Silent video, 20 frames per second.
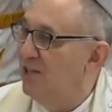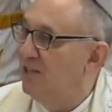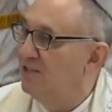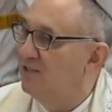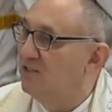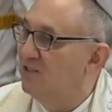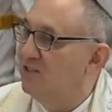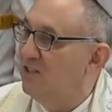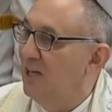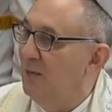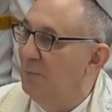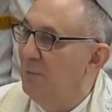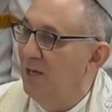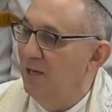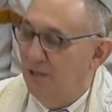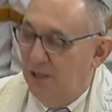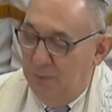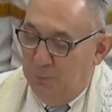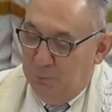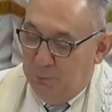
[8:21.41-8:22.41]
is
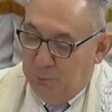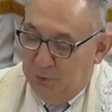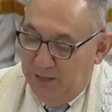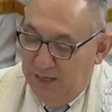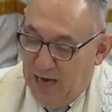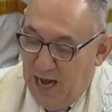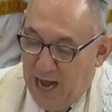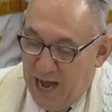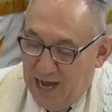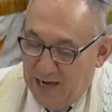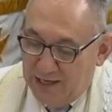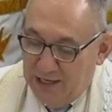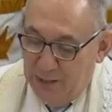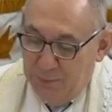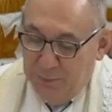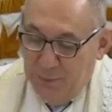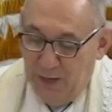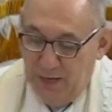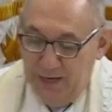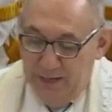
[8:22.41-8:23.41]
seemingly
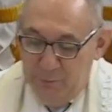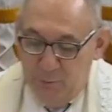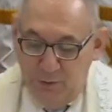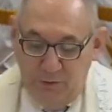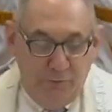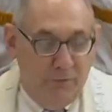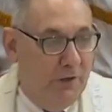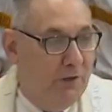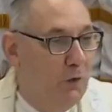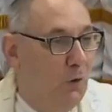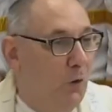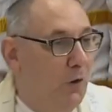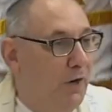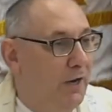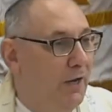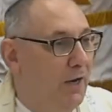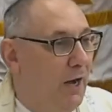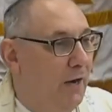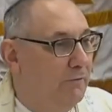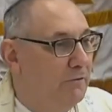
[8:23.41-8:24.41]
preoccupied with
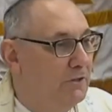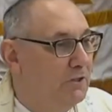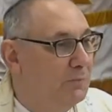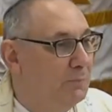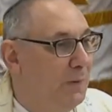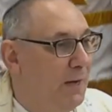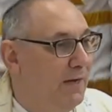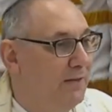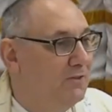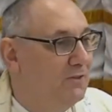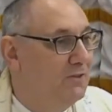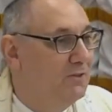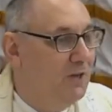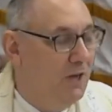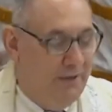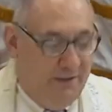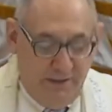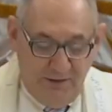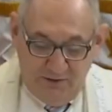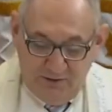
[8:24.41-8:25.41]
recording our responses
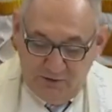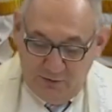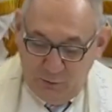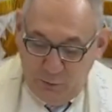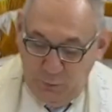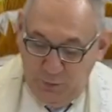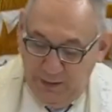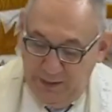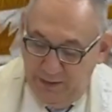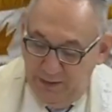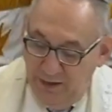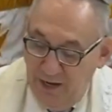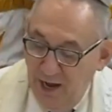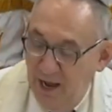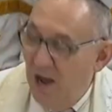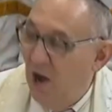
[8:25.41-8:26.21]
on his screen,